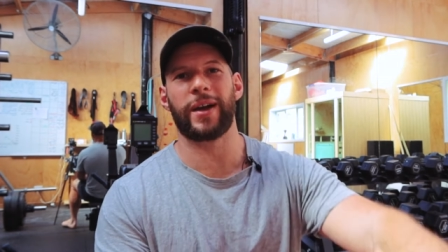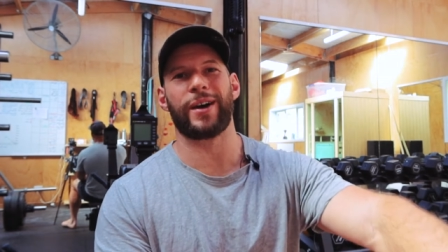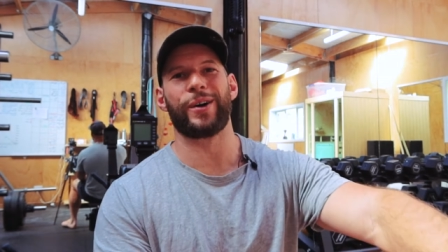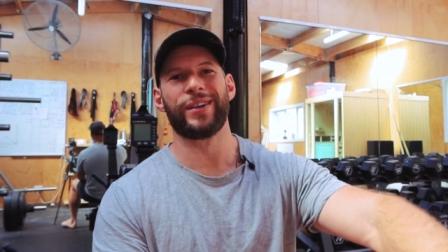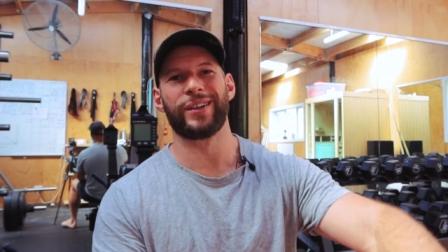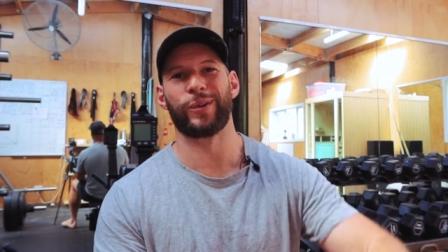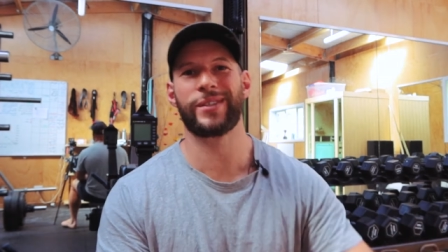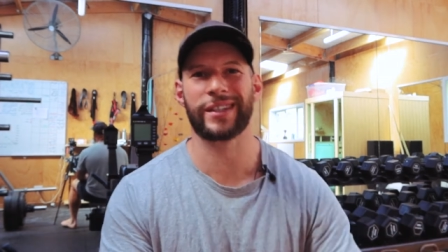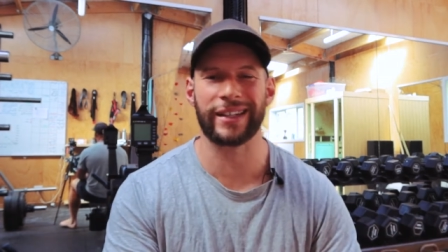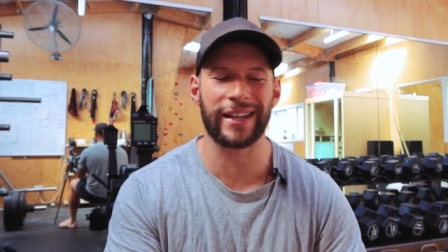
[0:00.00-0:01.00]
well, I
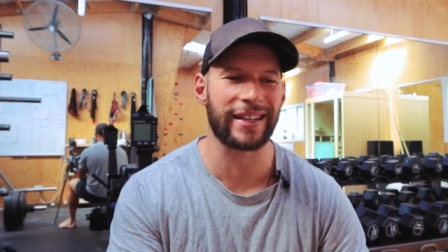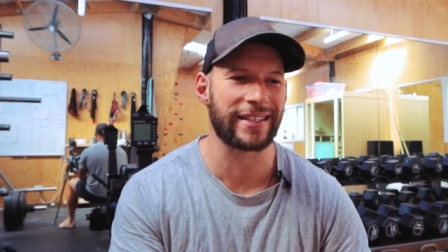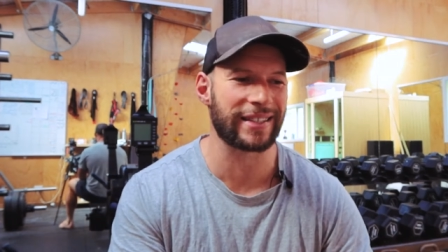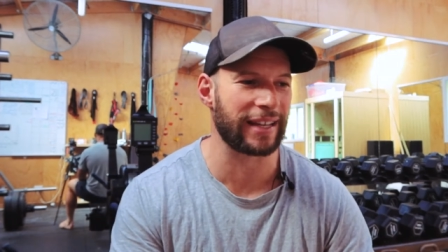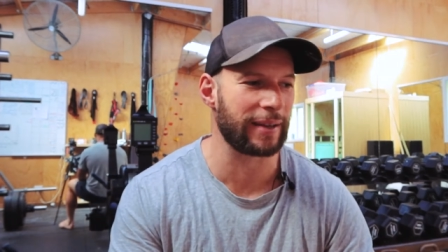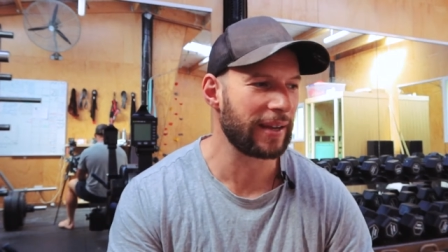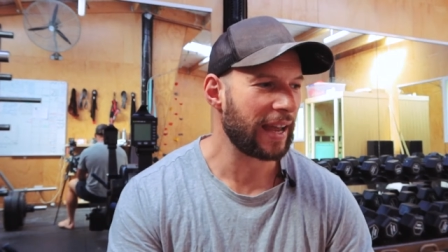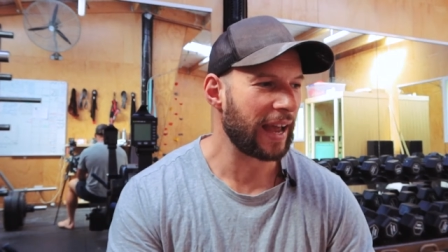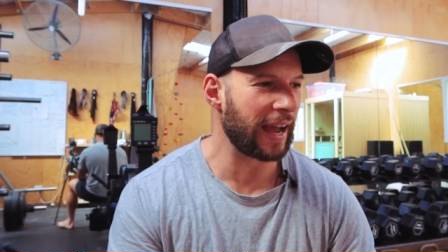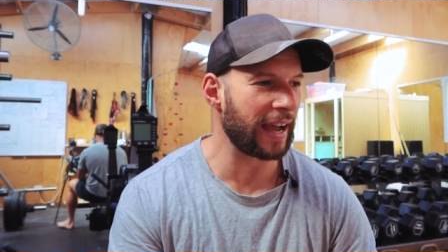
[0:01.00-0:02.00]
wasn't getting any sleep,
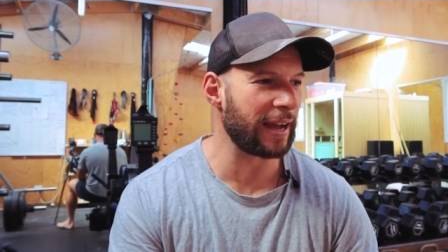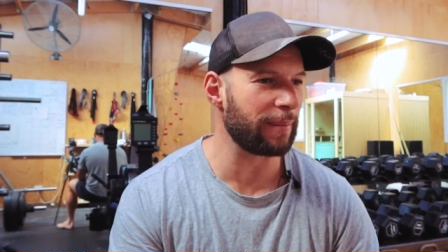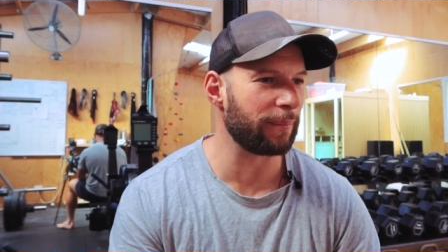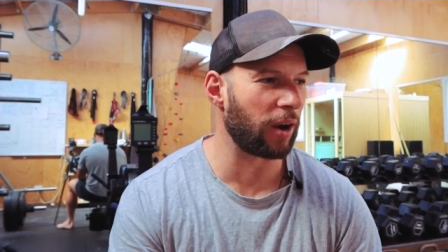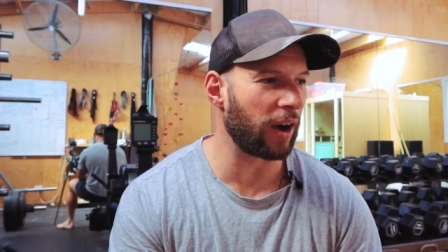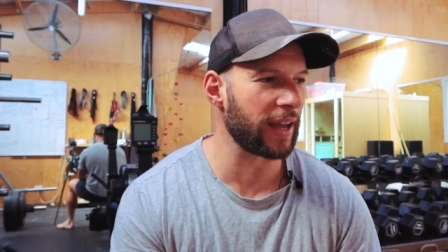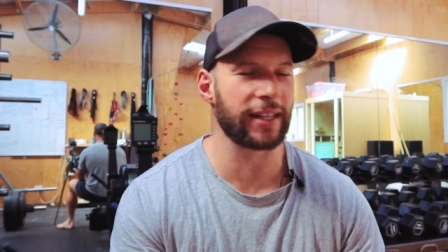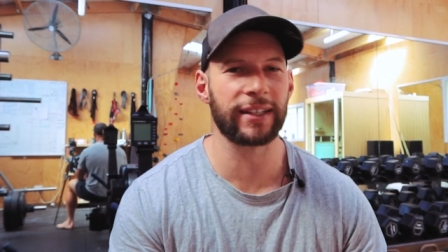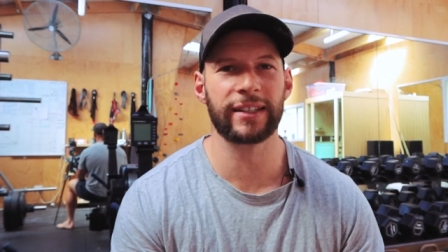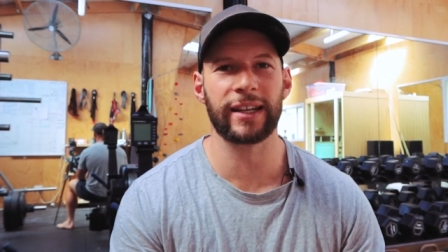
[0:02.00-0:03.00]
um, I
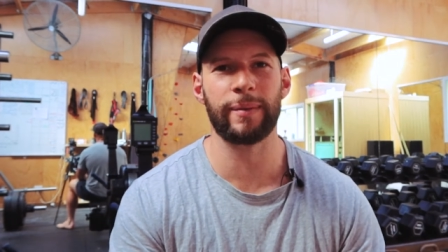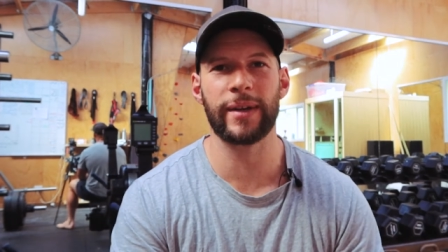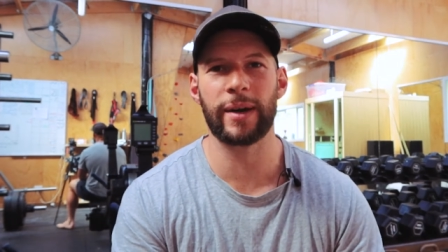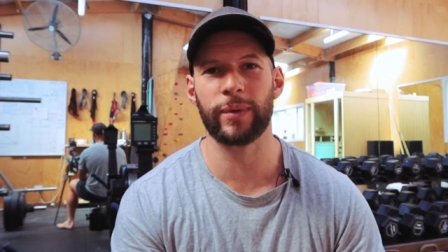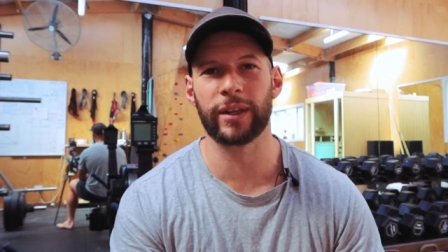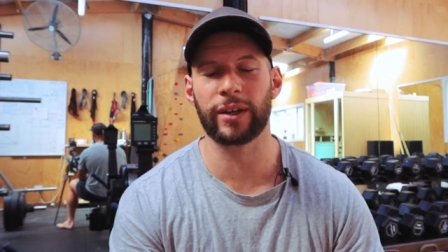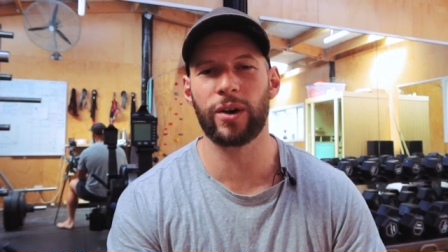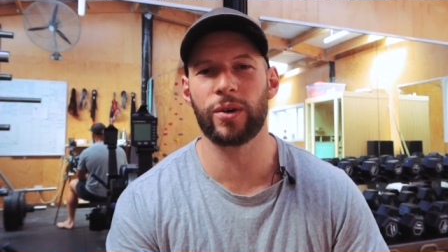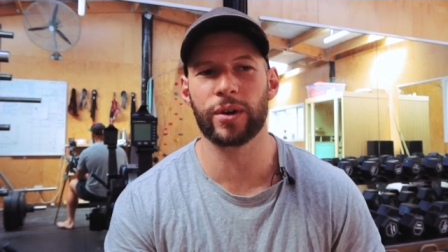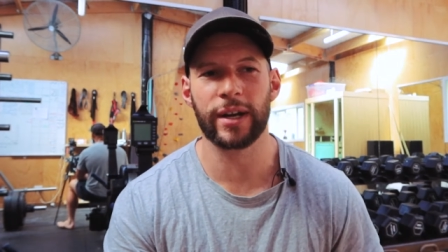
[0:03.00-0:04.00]
then come down with a
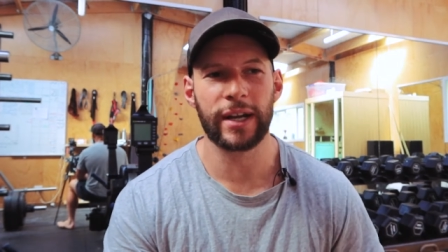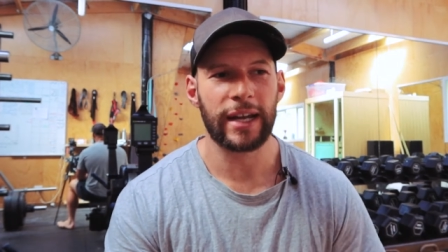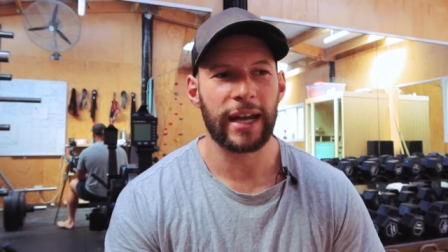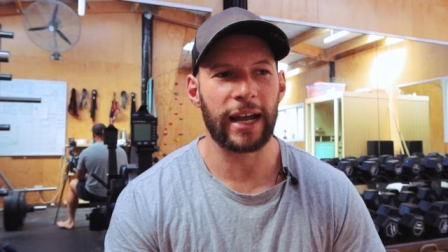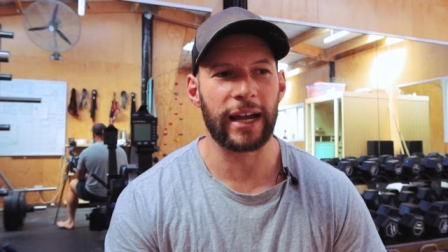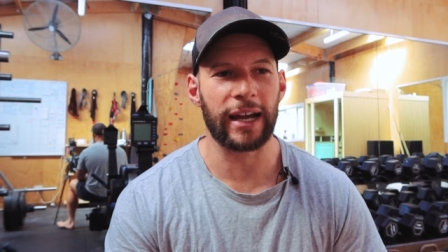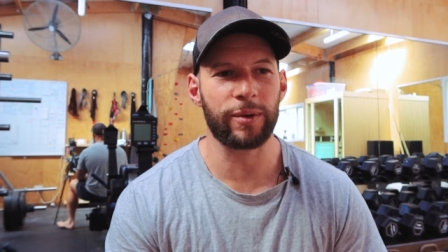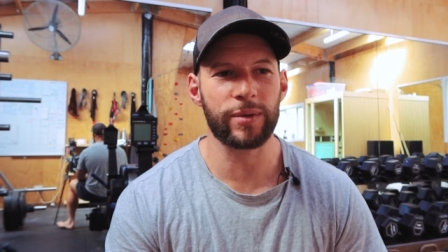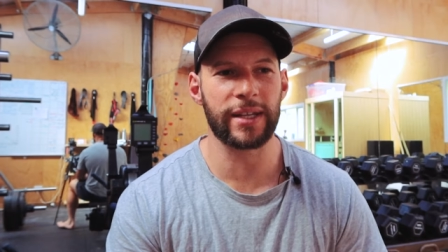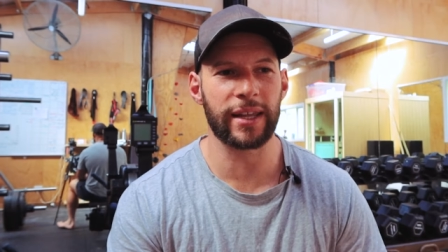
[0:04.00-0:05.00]
cold.
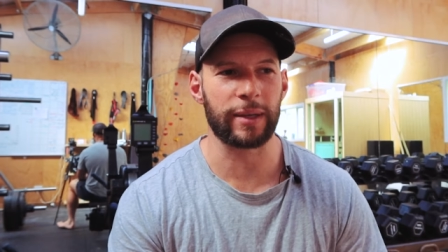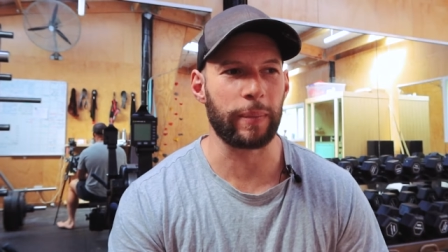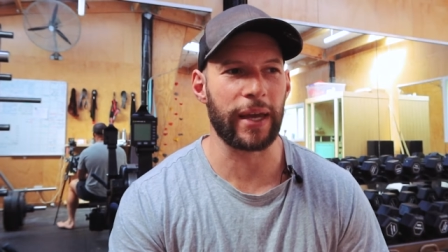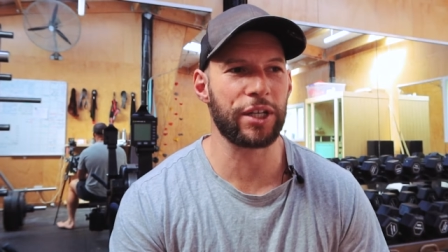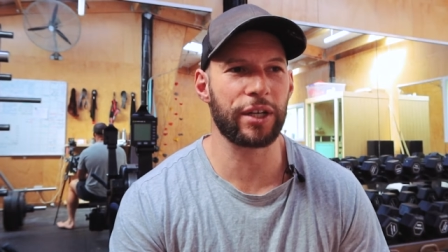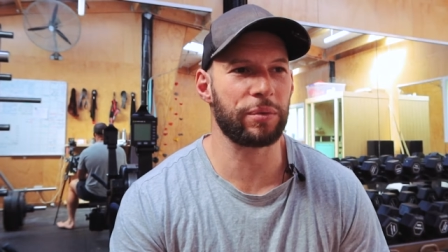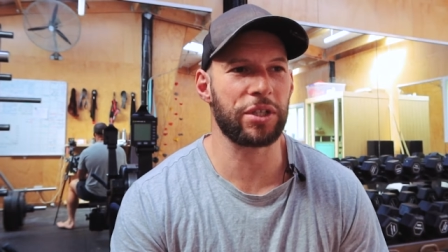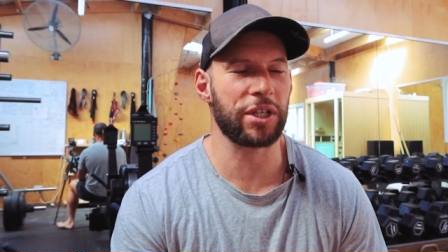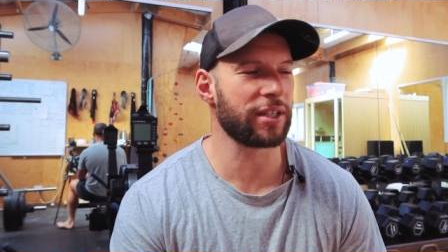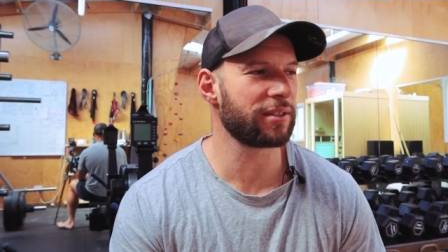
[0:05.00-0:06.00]
Uh, it was nothing major. It
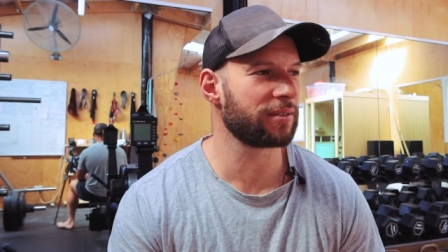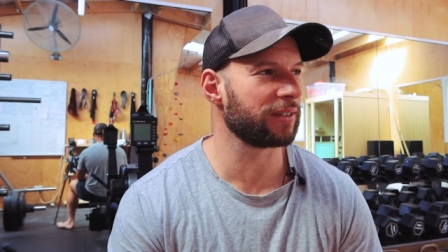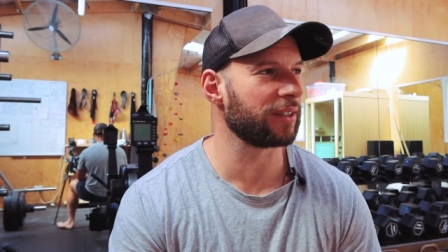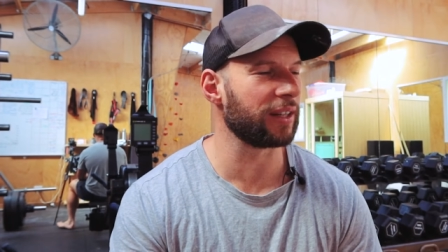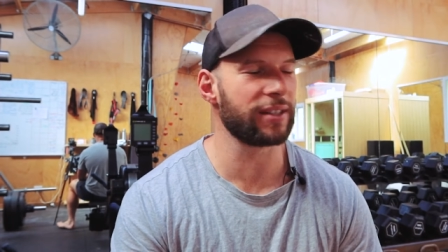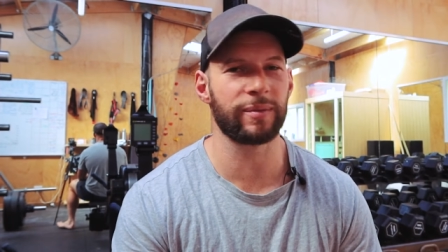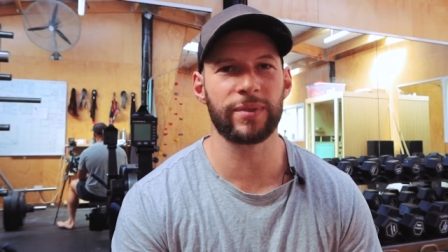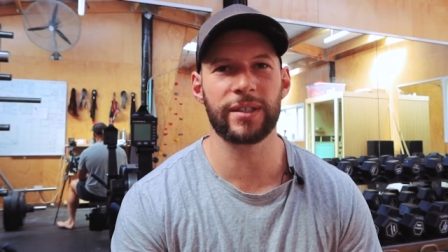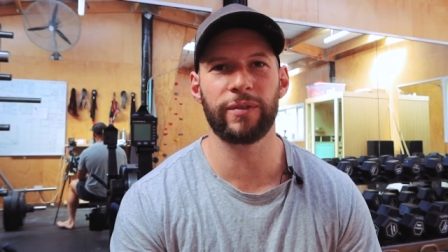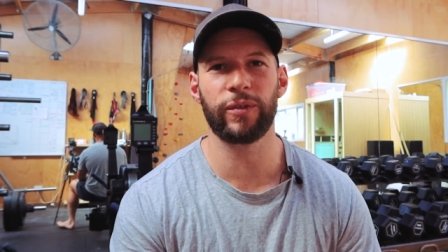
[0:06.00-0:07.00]
was just, you know,
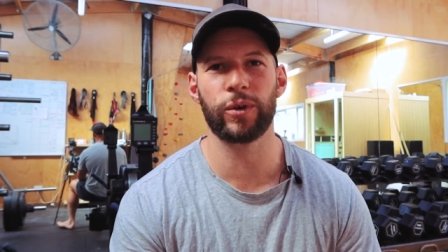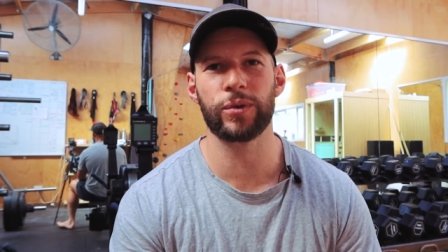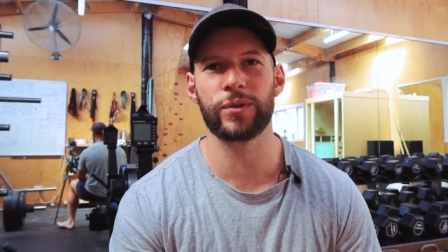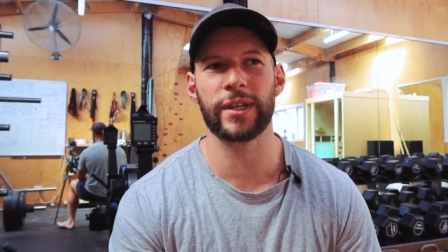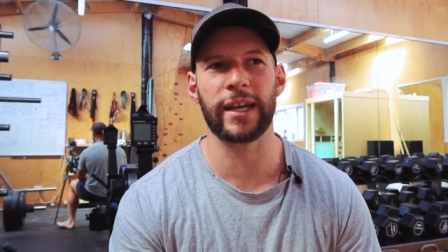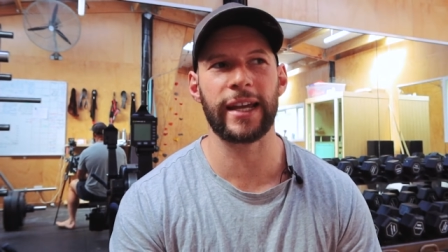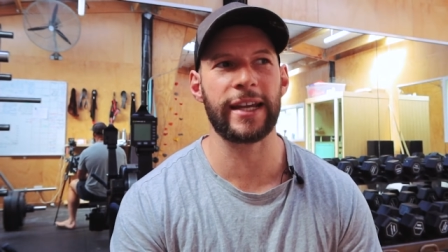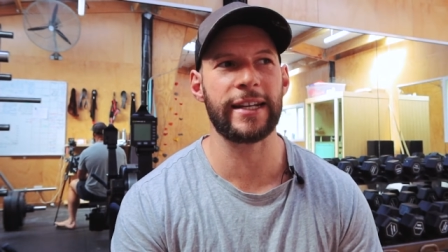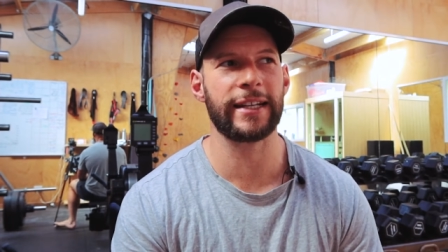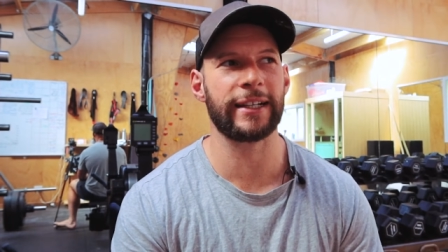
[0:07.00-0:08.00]
some sniffles
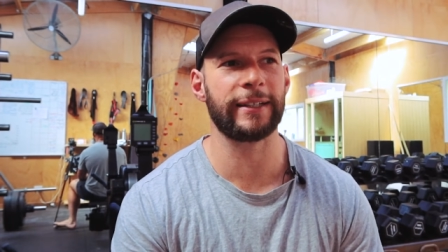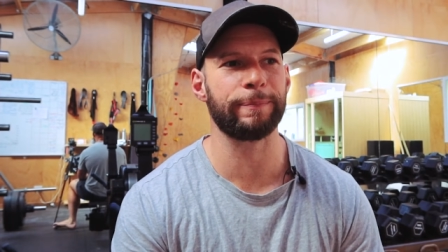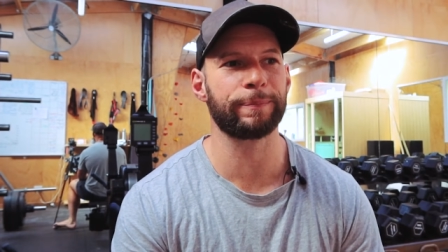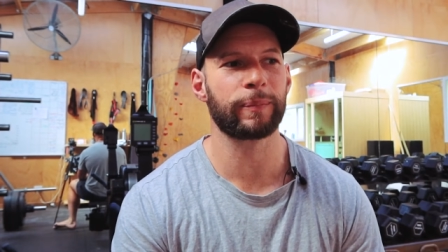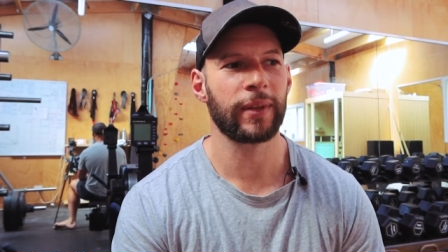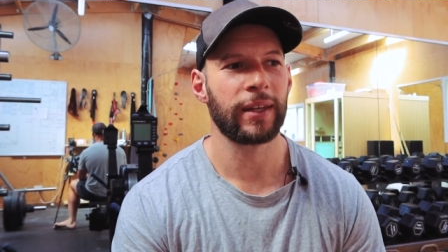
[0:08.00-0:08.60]
and um,